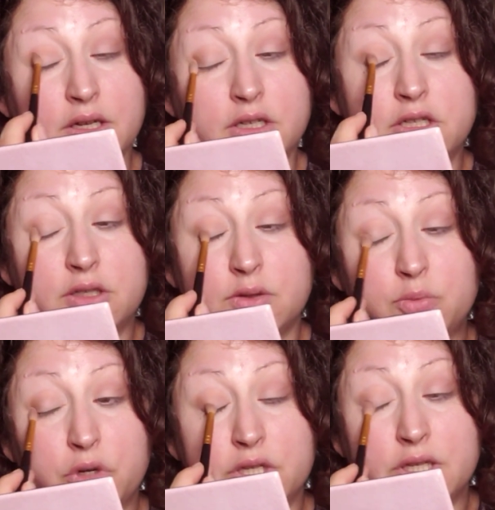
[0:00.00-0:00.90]
She's
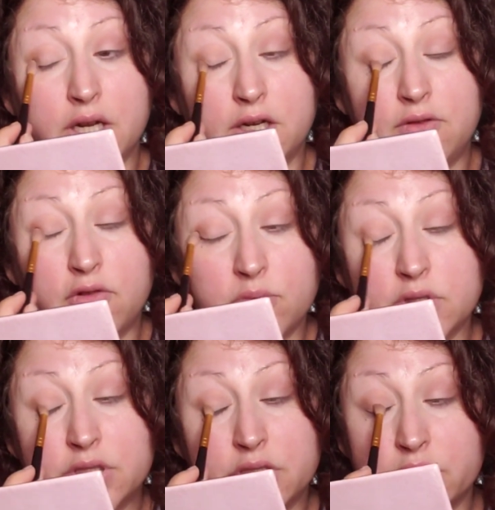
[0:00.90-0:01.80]
super excited for when
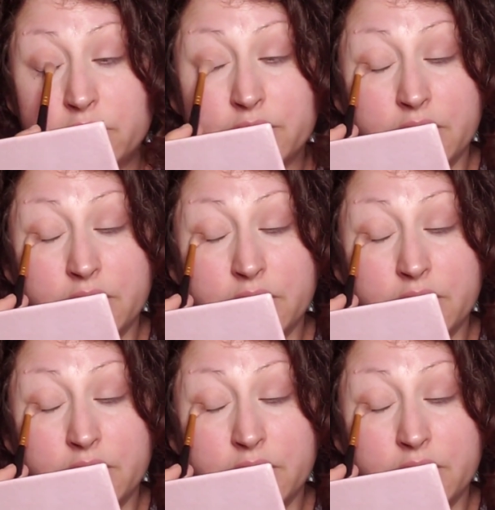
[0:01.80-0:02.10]
she turns